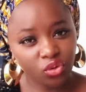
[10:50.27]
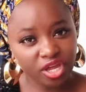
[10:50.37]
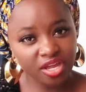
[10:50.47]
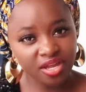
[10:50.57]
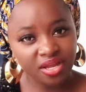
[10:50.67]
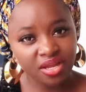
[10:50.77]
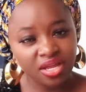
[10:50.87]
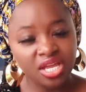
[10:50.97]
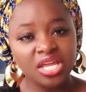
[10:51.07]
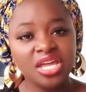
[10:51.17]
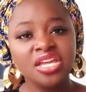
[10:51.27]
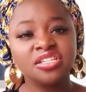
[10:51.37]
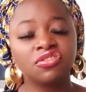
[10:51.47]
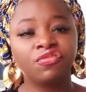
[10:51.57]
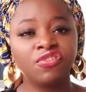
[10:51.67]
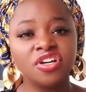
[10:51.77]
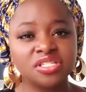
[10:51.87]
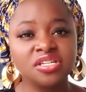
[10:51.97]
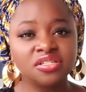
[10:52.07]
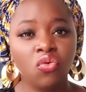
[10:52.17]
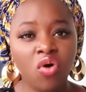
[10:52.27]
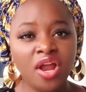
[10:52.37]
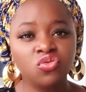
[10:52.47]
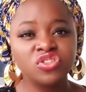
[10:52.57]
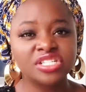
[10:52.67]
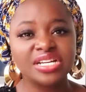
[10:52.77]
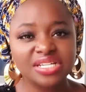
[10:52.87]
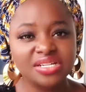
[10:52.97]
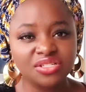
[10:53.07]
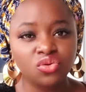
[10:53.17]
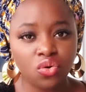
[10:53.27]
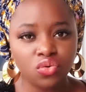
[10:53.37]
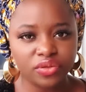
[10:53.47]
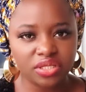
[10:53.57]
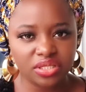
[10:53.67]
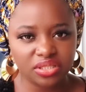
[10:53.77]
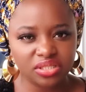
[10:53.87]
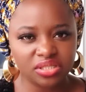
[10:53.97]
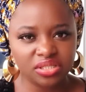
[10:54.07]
Okay? He is the first. He's the one who started this whole thing.